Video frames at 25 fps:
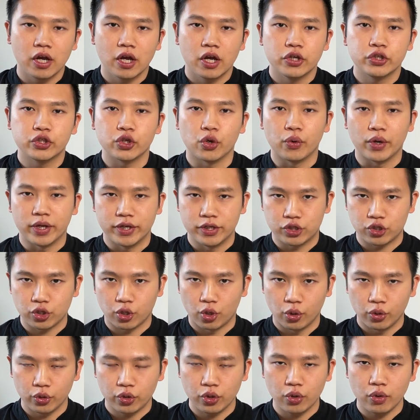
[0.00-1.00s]
So in
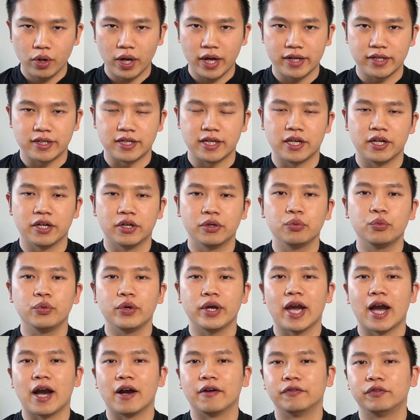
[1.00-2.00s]
total, a year we
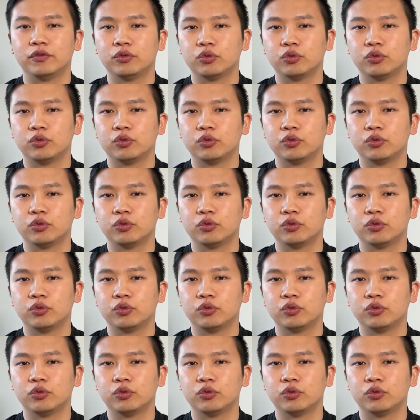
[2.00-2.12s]
have